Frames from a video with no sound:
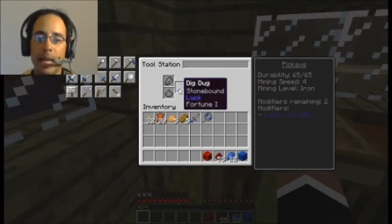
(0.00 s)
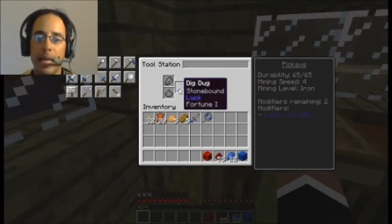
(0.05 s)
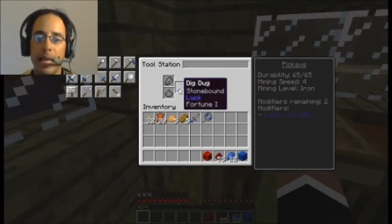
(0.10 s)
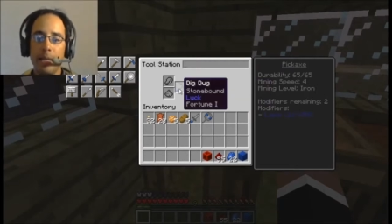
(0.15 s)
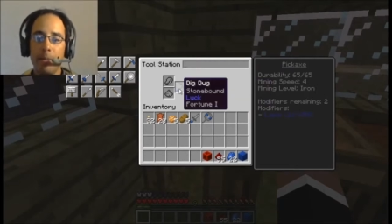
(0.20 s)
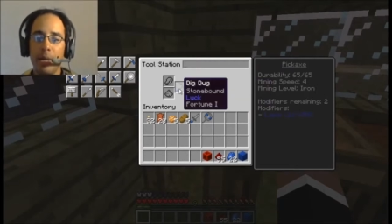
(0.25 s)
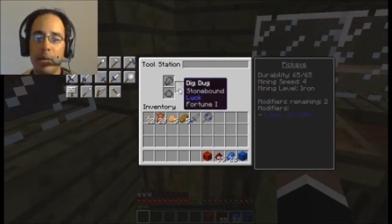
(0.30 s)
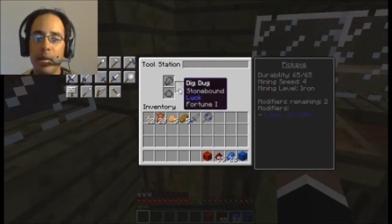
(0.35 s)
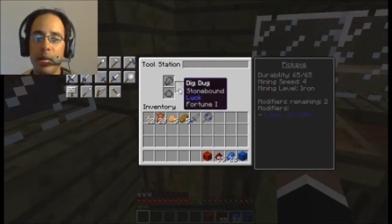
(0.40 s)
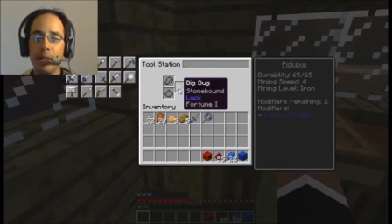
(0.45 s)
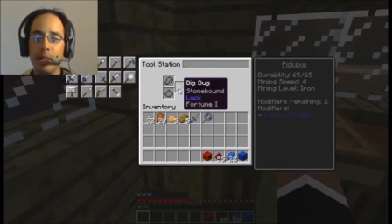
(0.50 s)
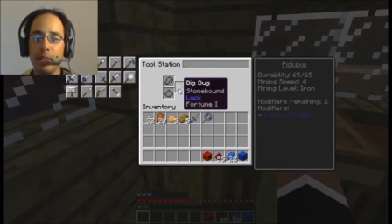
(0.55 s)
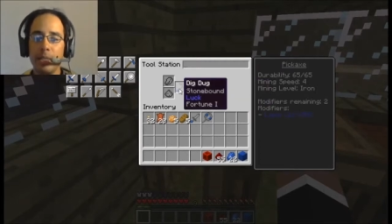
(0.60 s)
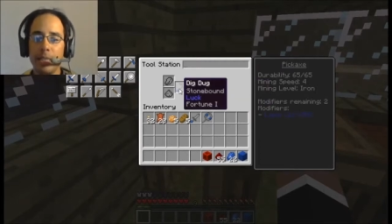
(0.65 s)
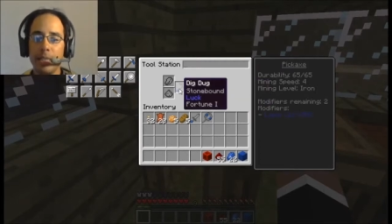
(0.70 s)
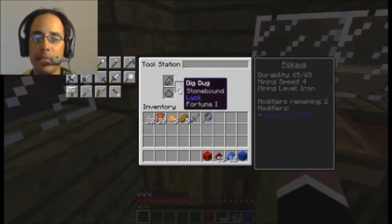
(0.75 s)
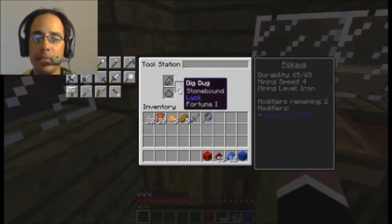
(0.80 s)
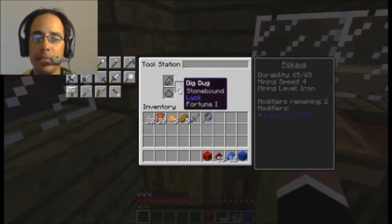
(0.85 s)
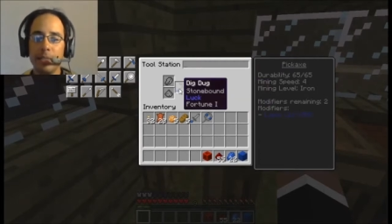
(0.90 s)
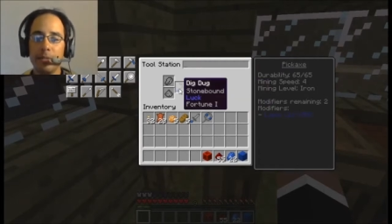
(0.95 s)
And
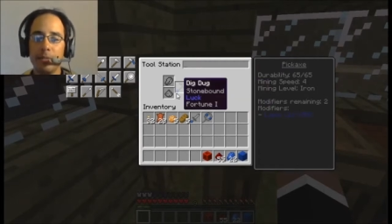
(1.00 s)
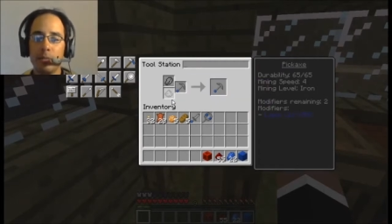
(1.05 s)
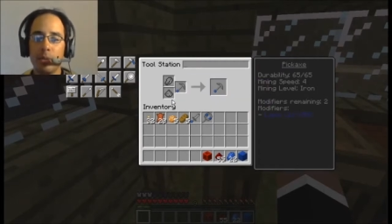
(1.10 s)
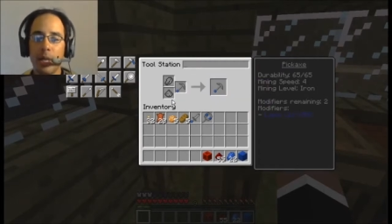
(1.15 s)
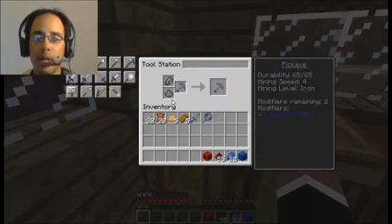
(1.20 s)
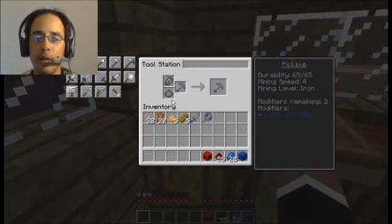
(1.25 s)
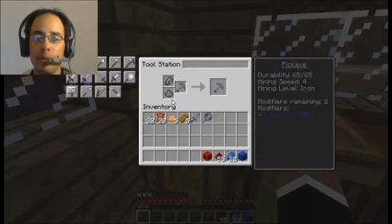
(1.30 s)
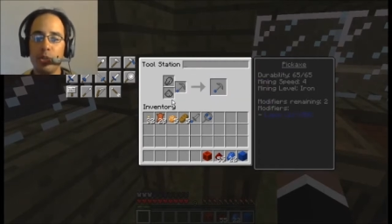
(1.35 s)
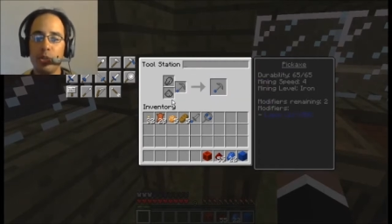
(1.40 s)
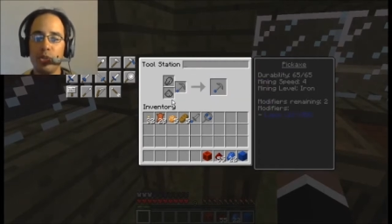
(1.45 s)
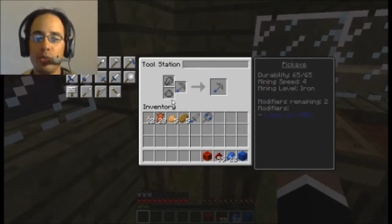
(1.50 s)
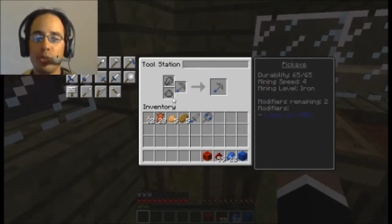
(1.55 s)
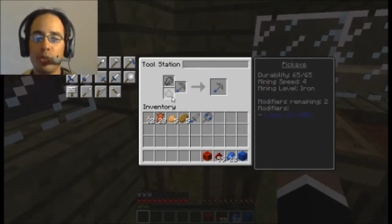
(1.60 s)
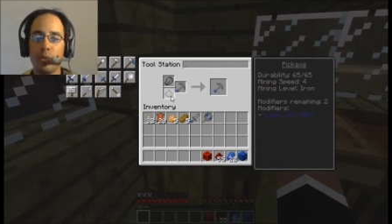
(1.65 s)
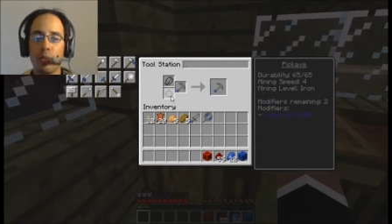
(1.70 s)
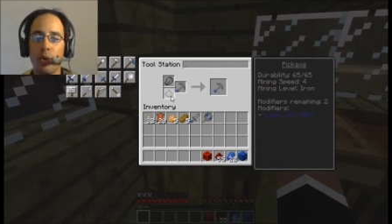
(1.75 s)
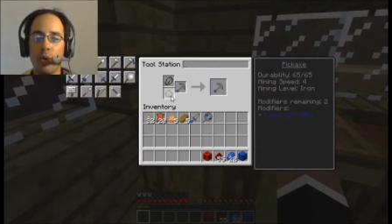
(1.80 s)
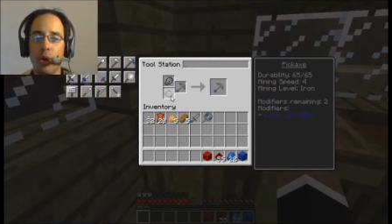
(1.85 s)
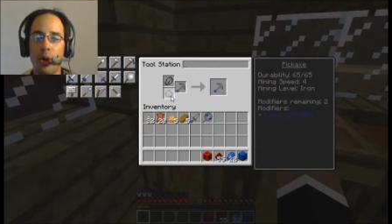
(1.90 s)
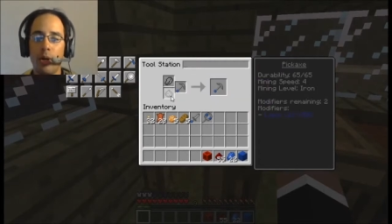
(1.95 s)
apparently, what I was
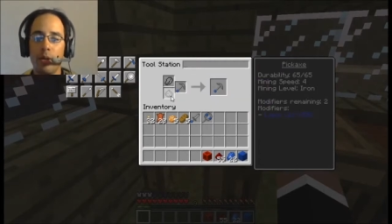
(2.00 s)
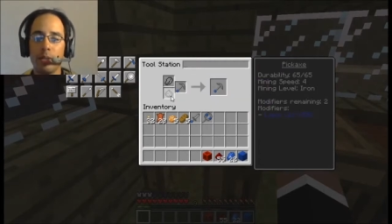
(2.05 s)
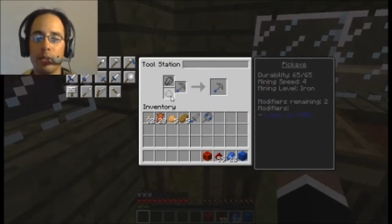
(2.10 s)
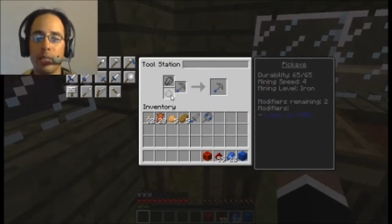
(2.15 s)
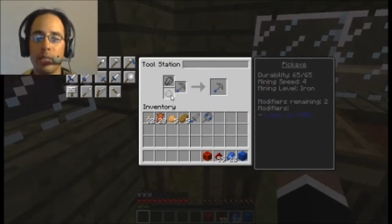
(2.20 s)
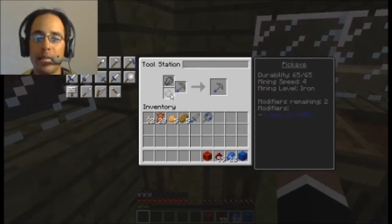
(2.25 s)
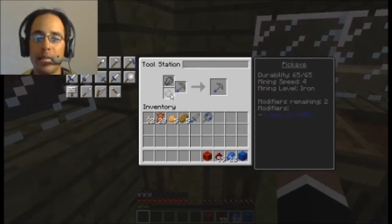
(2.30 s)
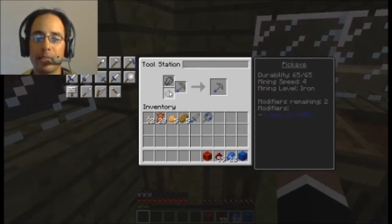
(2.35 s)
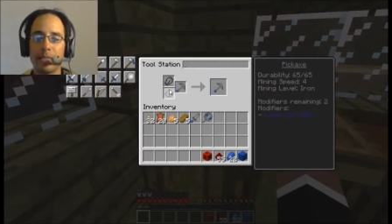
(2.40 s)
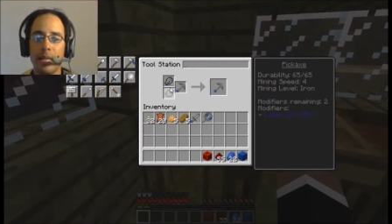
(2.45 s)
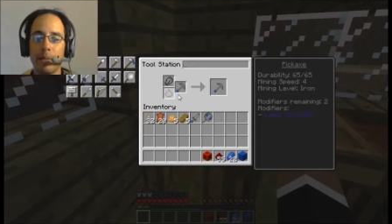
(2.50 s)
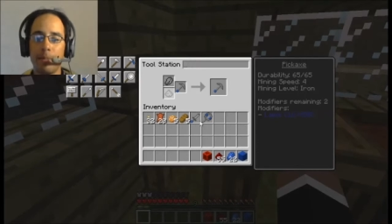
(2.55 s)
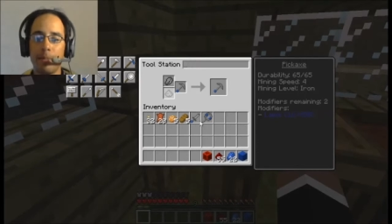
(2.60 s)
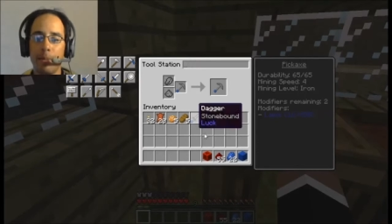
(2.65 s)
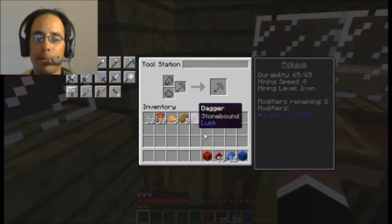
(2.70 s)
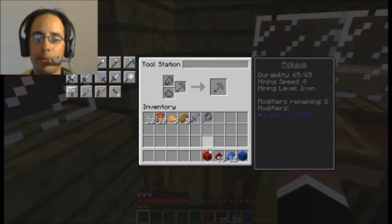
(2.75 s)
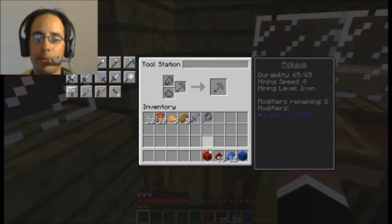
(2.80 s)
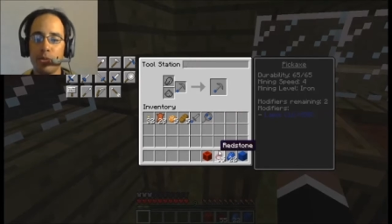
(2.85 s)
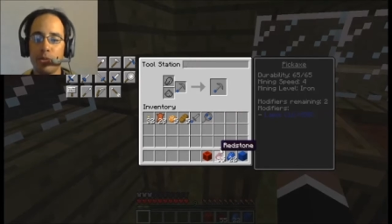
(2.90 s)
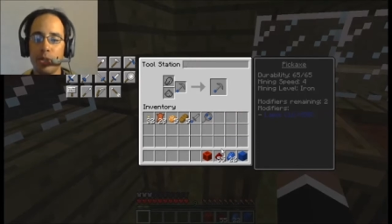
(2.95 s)
doing wrong last
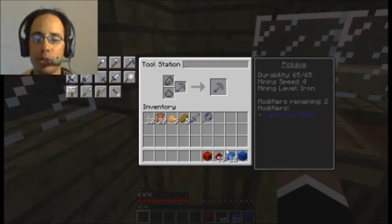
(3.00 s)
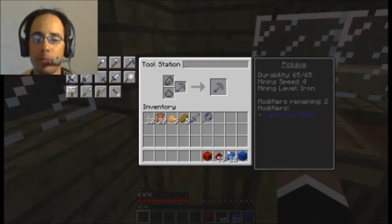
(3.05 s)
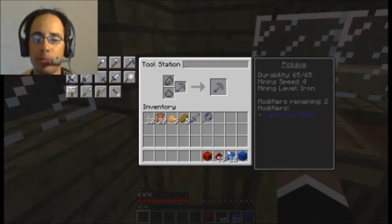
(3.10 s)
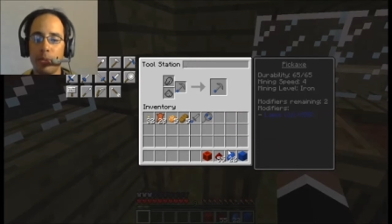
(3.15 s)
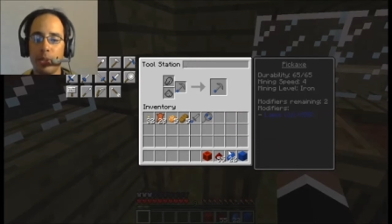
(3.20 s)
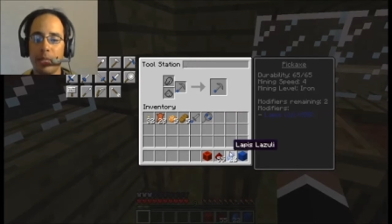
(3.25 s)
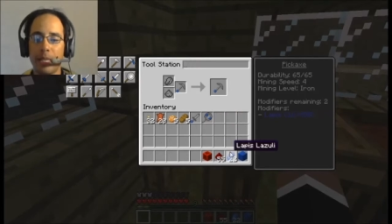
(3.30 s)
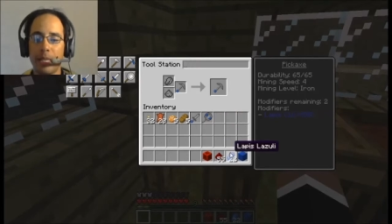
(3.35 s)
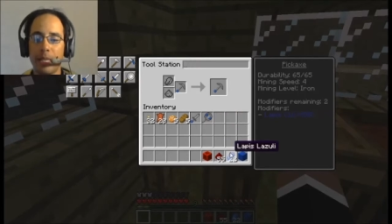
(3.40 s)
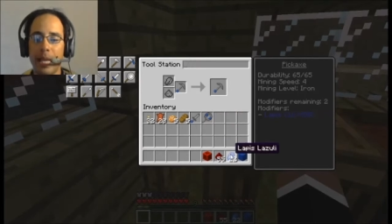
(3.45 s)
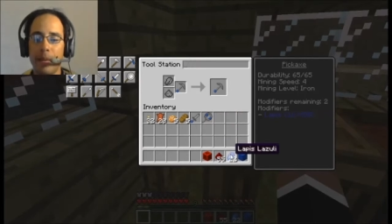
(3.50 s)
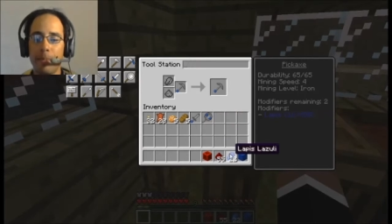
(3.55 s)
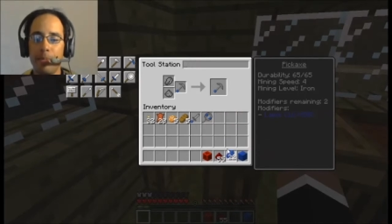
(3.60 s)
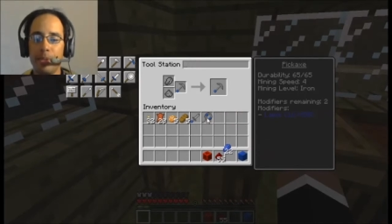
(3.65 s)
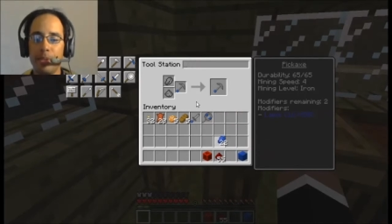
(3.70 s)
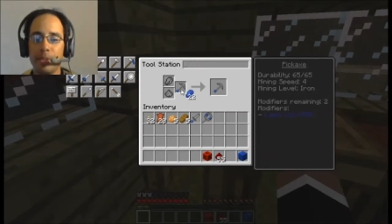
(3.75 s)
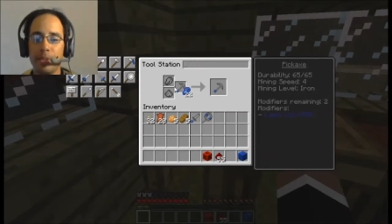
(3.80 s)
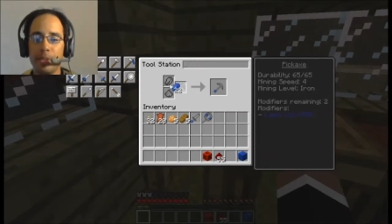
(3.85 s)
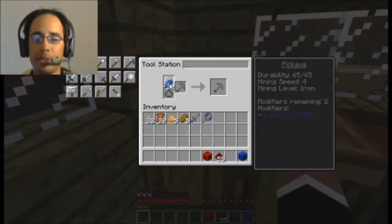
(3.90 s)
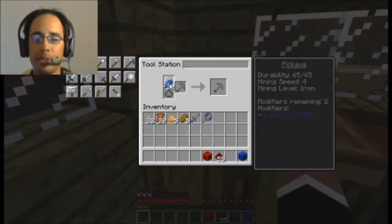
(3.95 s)
time, remember I was trying to put
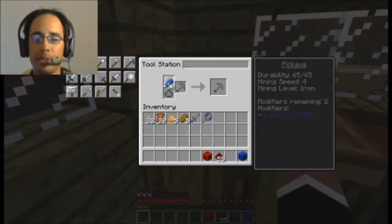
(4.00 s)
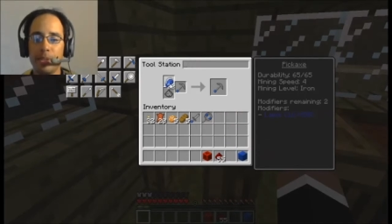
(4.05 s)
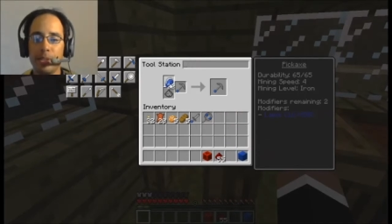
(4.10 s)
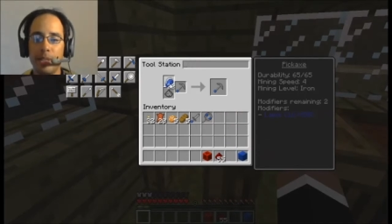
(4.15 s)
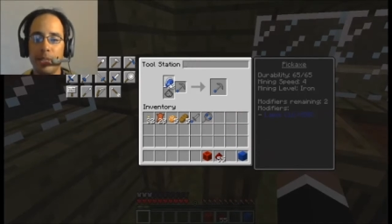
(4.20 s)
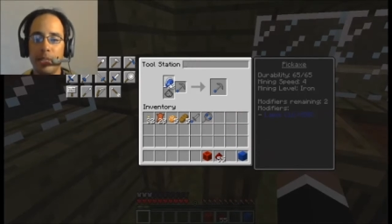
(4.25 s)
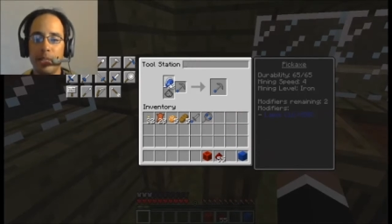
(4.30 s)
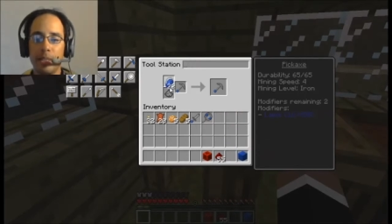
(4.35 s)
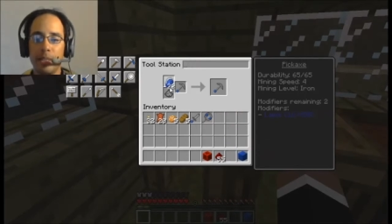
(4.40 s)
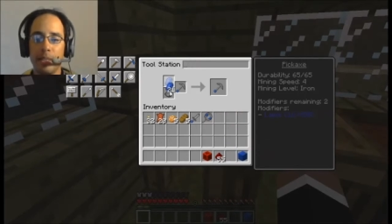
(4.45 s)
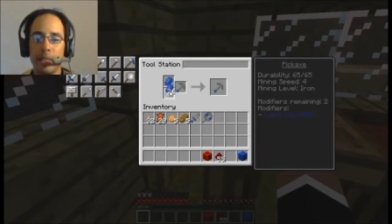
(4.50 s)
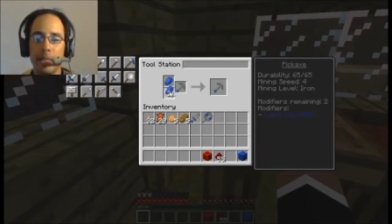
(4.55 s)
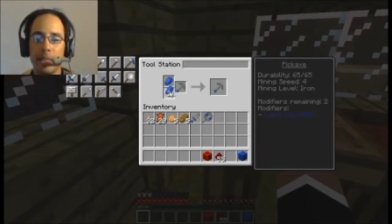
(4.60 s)
lapis